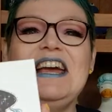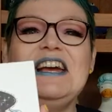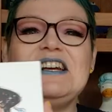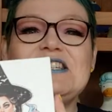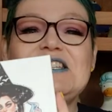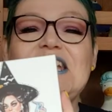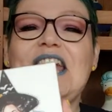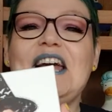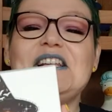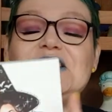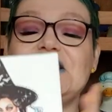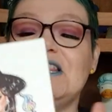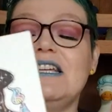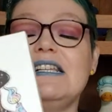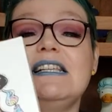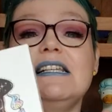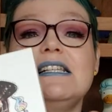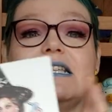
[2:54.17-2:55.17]
So
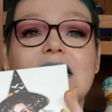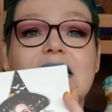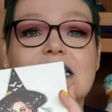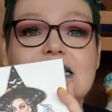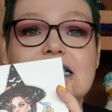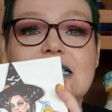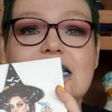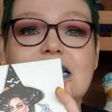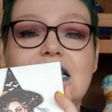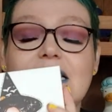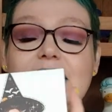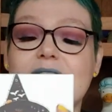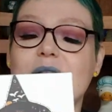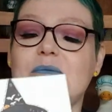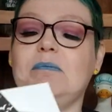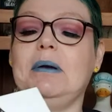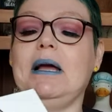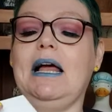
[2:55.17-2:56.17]
this is
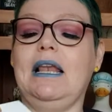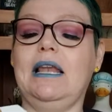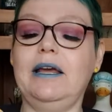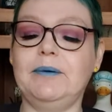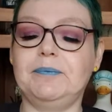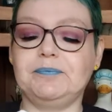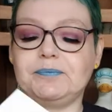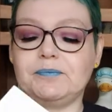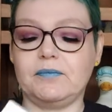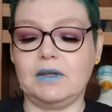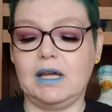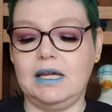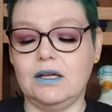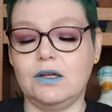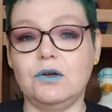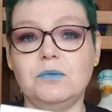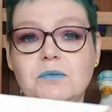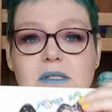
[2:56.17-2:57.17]
Sydney's palette.
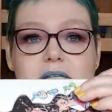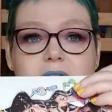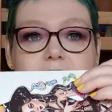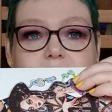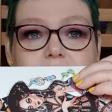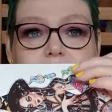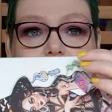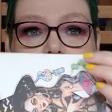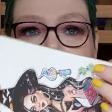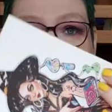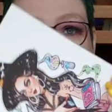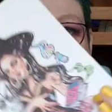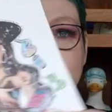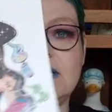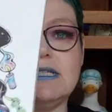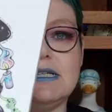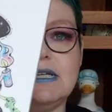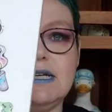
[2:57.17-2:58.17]
It comes in a
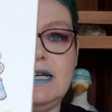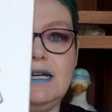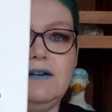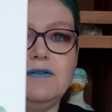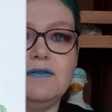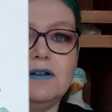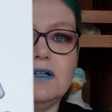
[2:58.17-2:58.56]
lovely sleeve.